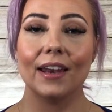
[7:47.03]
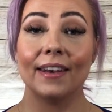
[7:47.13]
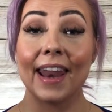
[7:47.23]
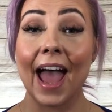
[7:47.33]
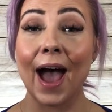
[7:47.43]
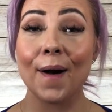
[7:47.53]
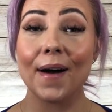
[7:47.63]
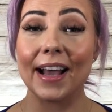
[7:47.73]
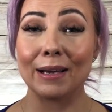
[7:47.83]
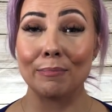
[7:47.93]
Now
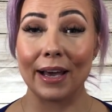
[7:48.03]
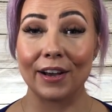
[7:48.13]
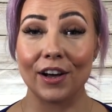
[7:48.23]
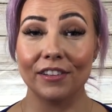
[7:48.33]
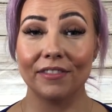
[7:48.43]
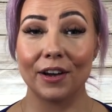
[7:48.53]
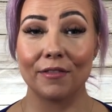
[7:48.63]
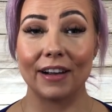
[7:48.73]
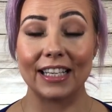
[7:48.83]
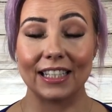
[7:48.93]
I can buy
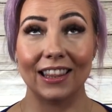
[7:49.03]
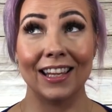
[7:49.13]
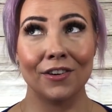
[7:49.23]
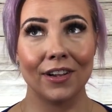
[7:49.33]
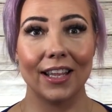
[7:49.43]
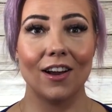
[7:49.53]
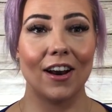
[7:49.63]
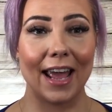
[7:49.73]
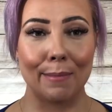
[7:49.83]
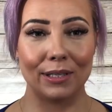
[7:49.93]
cauliflower rice literally
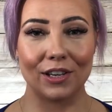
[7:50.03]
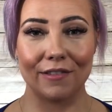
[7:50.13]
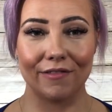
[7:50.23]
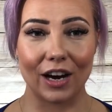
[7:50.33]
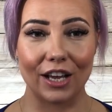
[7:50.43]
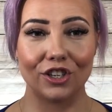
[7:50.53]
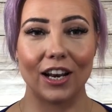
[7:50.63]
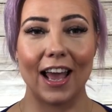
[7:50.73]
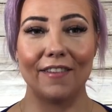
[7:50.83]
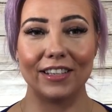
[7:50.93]
on Amazon Fresh
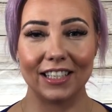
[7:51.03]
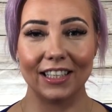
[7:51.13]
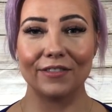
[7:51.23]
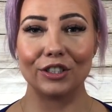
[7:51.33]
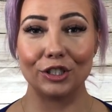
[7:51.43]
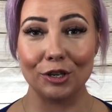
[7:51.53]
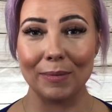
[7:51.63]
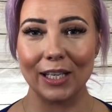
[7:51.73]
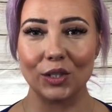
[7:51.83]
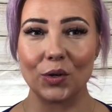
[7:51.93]
and have it delivered to
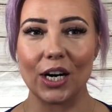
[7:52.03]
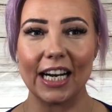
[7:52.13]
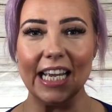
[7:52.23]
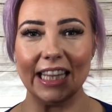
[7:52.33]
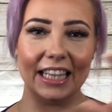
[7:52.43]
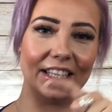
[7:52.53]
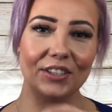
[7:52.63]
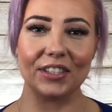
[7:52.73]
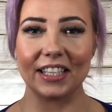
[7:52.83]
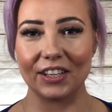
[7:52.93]
my door in
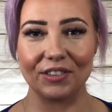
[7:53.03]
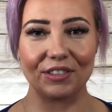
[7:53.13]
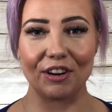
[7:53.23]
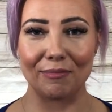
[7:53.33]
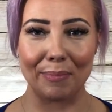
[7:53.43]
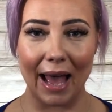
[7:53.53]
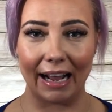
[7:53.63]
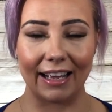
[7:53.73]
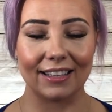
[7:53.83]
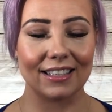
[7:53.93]
little single serve
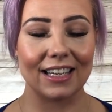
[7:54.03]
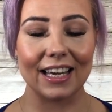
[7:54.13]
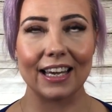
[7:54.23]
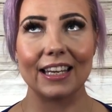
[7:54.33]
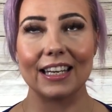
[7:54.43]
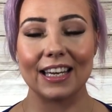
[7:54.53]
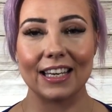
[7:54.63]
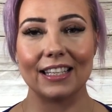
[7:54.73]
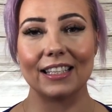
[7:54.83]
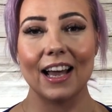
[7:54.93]
packets. It
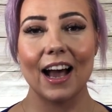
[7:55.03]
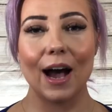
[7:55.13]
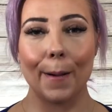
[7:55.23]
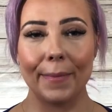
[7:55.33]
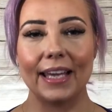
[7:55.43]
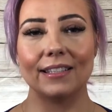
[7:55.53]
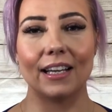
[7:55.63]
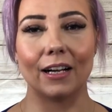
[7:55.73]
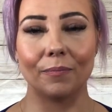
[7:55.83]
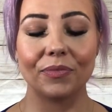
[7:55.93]
is
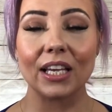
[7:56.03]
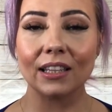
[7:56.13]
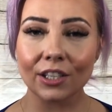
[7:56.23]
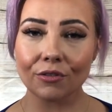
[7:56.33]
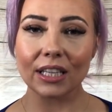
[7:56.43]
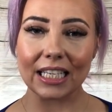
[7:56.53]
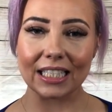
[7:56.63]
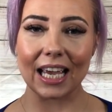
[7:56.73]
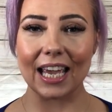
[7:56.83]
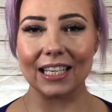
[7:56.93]
amazing. It literally
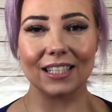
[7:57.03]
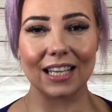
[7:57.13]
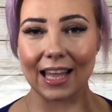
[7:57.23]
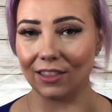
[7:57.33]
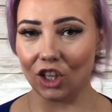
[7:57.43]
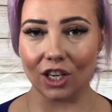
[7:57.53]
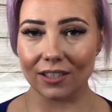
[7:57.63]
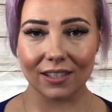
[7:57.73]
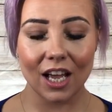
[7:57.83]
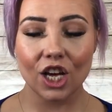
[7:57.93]
tastes and
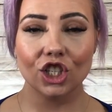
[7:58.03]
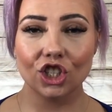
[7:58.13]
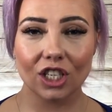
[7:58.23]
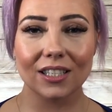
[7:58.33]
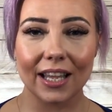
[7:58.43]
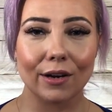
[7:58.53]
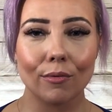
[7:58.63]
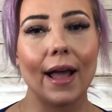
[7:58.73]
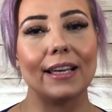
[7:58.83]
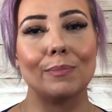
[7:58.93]
looks just like
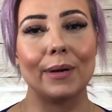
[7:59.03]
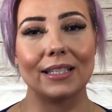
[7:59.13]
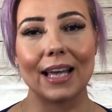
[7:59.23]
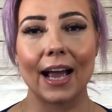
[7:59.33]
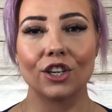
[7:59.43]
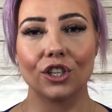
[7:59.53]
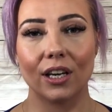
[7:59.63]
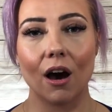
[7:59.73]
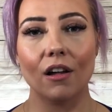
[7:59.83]
rice, but it's actually